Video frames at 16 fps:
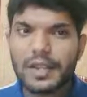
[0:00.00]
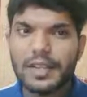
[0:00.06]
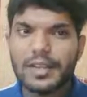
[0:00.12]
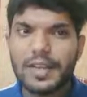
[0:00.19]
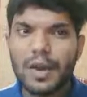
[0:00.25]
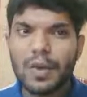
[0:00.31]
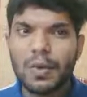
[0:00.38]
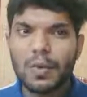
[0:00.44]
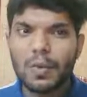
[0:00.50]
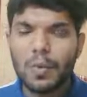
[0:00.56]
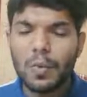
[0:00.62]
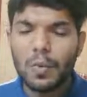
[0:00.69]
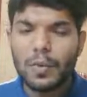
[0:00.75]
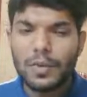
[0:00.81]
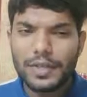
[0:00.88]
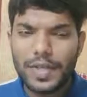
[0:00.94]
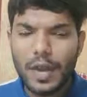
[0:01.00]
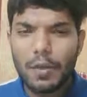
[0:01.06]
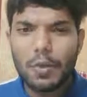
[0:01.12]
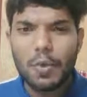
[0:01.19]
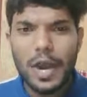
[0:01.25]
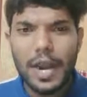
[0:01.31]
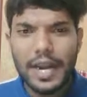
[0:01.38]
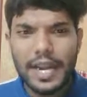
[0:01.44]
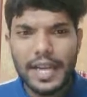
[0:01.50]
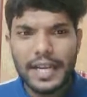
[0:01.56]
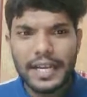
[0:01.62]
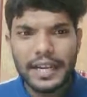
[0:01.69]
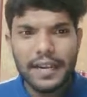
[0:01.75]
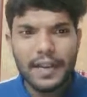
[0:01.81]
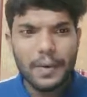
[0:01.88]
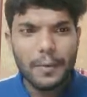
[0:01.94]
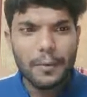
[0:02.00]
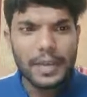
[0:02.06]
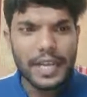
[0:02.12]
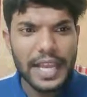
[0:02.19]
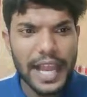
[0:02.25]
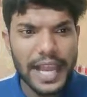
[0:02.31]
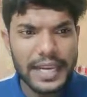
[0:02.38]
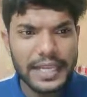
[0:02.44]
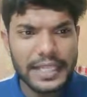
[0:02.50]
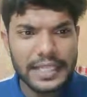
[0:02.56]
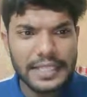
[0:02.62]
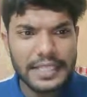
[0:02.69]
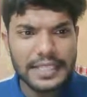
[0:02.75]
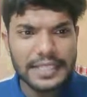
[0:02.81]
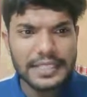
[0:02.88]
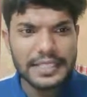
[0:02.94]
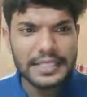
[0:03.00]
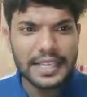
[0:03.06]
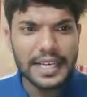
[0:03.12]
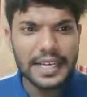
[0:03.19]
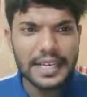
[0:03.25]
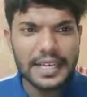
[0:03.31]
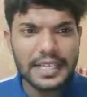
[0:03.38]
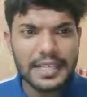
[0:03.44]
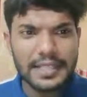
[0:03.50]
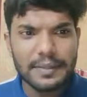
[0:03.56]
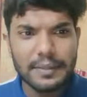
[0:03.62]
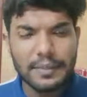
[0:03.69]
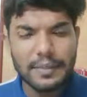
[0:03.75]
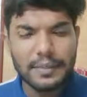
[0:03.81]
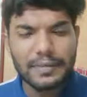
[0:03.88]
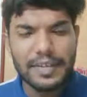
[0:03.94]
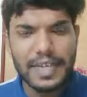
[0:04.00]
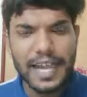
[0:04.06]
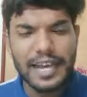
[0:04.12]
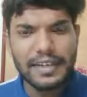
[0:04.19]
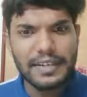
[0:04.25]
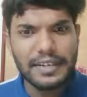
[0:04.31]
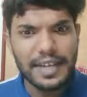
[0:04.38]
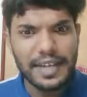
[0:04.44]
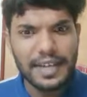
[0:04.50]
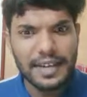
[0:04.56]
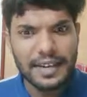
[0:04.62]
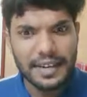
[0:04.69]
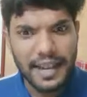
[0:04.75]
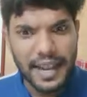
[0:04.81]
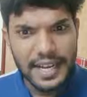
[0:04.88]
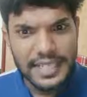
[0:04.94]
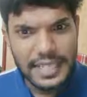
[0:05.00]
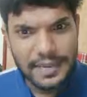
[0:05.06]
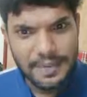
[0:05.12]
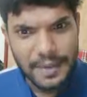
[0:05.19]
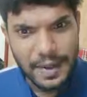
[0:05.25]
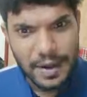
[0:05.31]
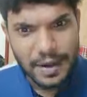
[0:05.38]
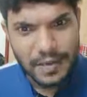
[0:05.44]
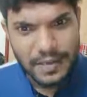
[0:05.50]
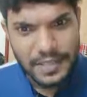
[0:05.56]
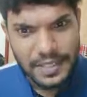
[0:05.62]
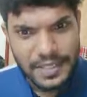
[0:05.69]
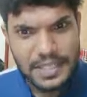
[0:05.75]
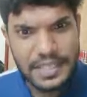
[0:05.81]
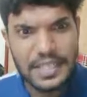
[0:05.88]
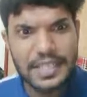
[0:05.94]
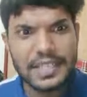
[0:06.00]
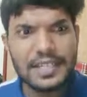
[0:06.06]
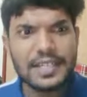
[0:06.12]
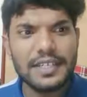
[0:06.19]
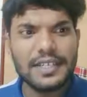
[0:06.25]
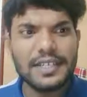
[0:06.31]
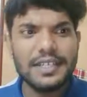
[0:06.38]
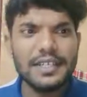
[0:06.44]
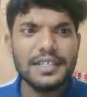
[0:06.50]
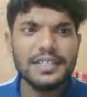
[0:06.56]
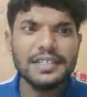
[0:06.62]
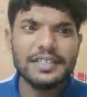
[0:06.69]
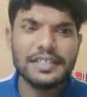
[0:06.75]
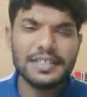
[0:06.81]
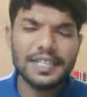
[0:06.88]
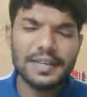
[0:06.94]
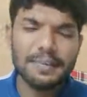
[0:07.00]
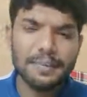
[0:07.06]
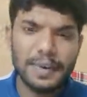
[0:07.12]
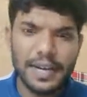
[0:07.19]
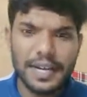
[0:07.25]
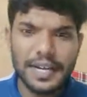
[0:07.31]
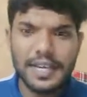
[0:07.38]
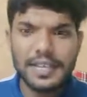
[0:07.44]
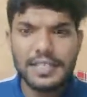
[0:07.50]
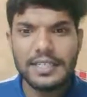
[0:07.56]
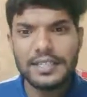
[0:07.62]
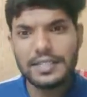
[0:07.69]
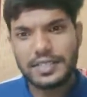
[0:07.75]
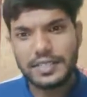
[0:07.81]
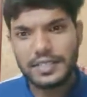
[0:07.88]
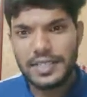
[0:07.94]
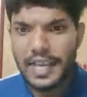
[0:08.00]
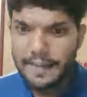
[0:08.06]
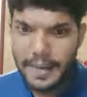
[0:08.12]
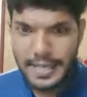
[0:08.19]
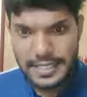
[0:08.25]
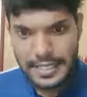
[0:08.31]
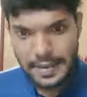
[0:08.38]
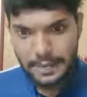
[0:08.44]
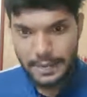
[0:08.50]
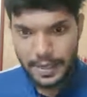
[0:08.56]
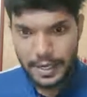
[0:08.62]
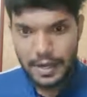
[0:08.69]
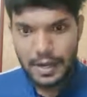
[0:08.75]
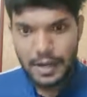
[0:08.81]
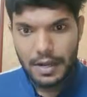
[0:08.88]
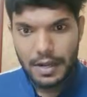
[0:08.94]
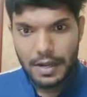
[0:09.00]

Now again we can take example of string builder, same example.